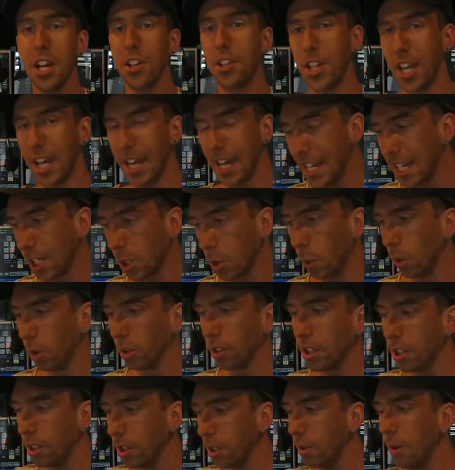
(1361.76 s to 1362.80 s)
to equal
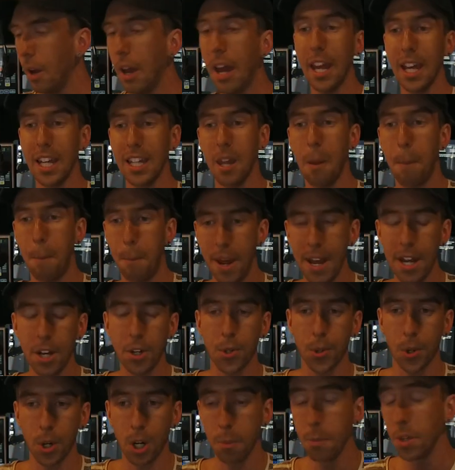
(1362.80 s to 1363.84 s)
you in the
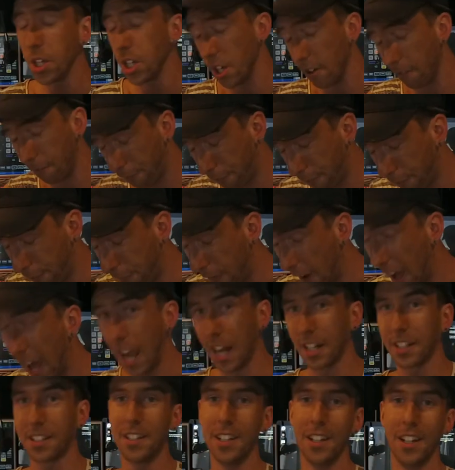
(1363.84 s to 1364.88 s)
bedroom, you're
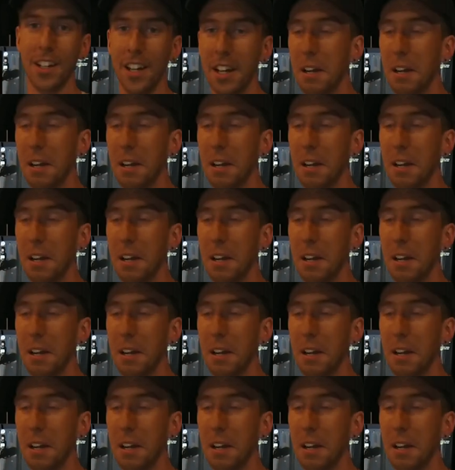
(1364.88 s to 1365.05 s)
fucked.